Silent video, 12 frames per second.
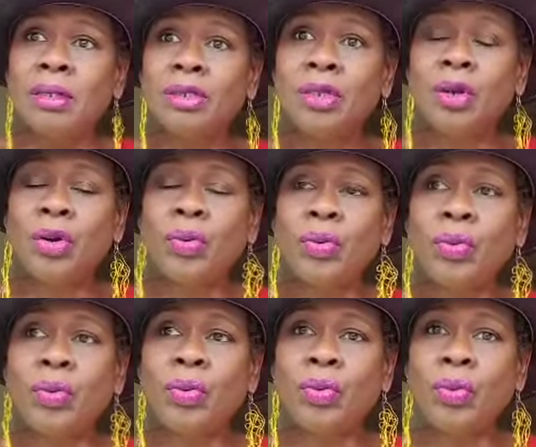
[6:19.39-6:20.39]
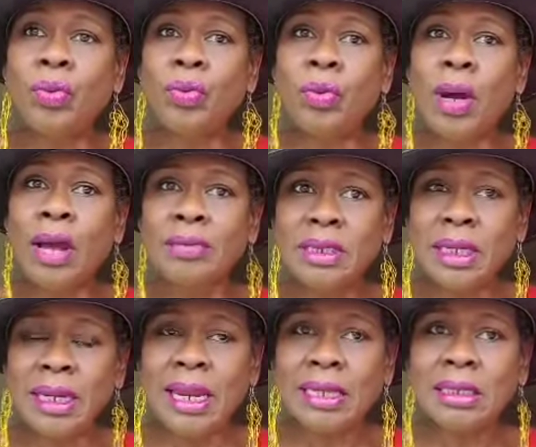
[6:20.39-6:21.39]
So I'm
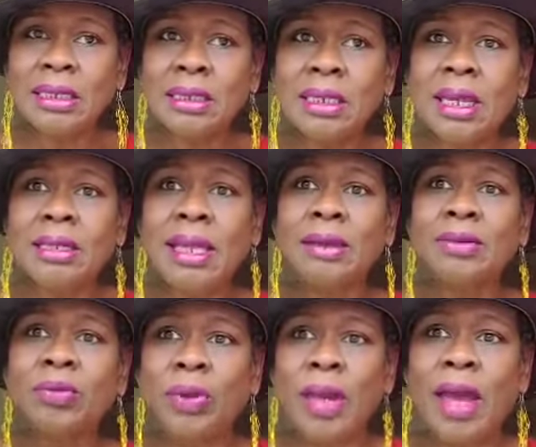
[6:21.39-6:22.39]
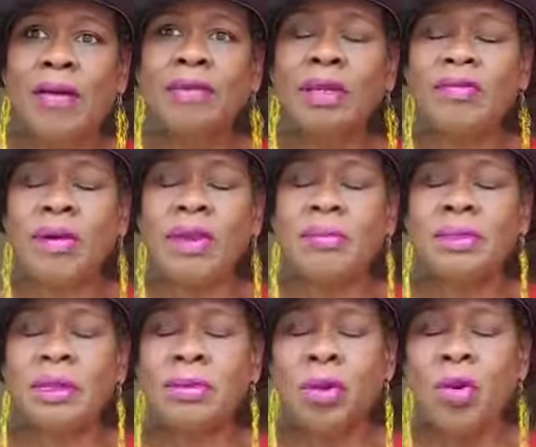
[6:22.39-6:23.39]
saying that to say that we have to develop
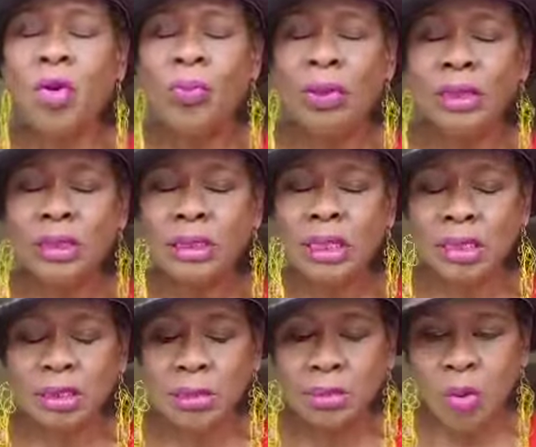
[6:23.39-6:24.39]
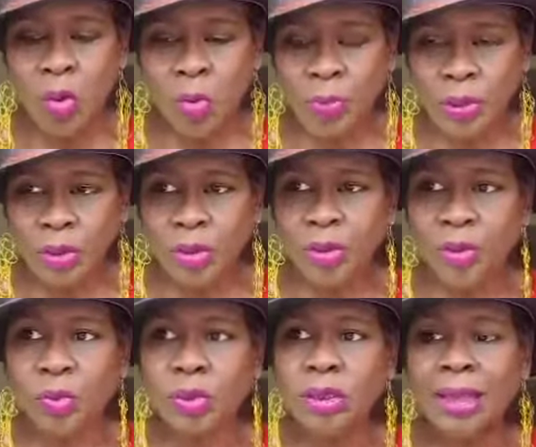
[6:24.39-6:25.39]
some coping skills, some coping
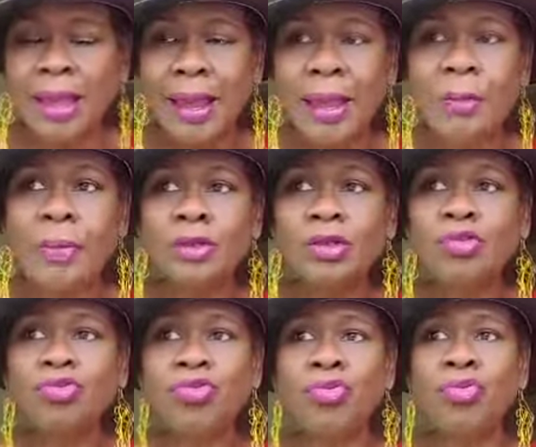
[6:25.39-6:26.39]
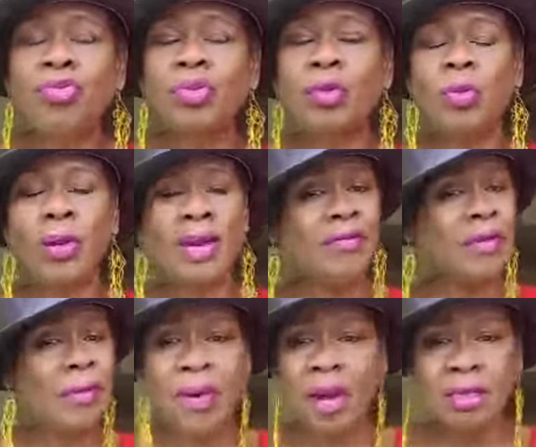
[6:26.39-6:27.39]
tools to help us through
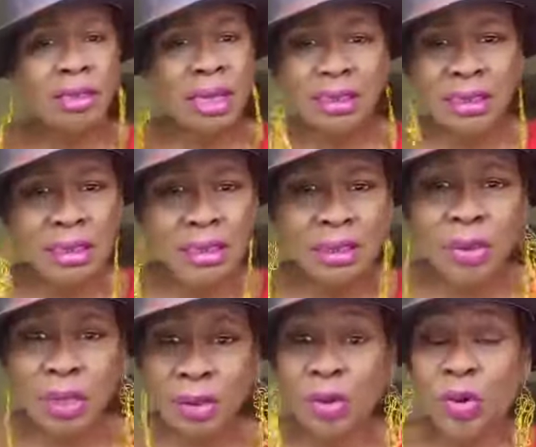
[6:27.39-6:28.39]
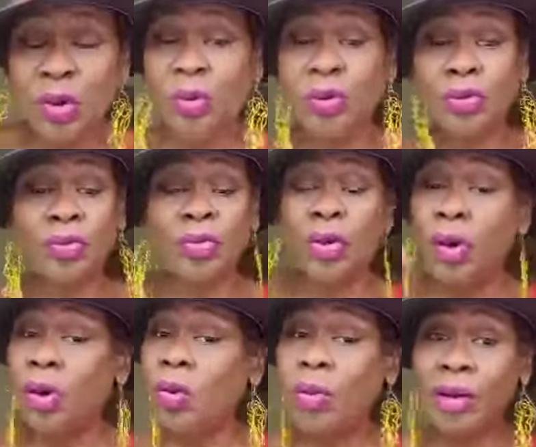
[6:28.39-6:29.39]
whatever processes that you're going through,
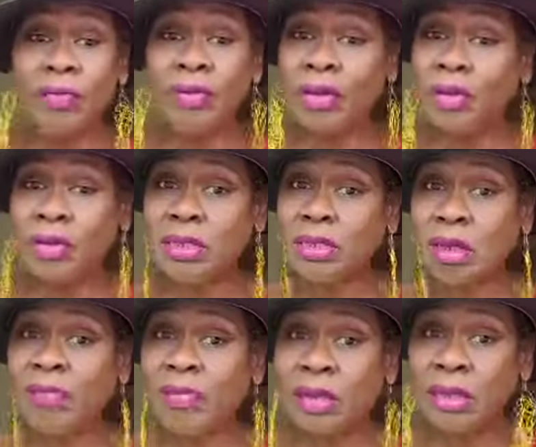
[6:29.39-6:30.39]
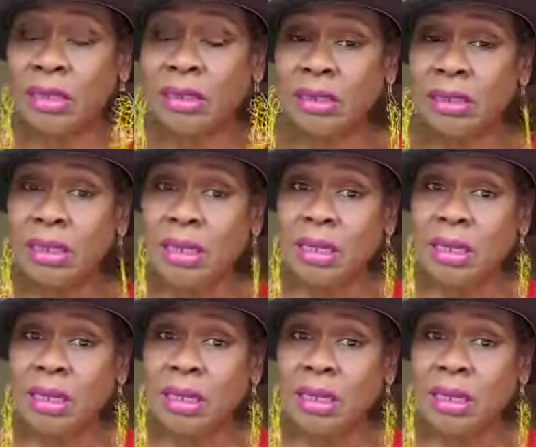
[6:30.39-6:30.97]
whatever your stuff is.